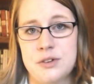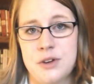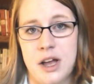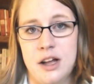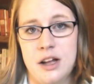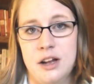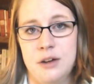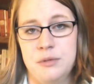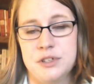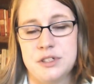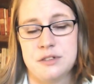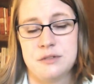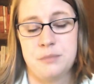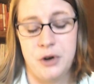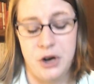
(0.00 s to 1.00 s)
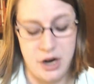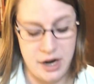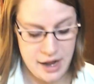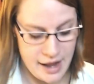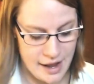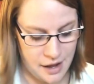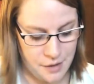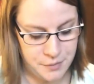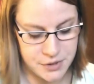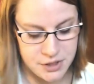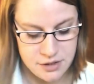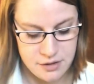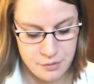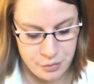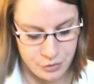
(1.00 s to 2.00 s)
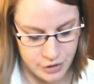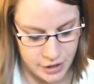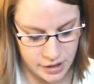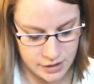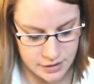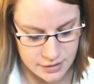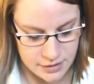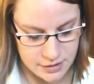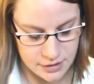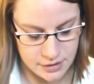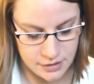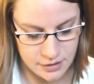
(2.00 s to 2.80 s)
got perhaps the prettiest,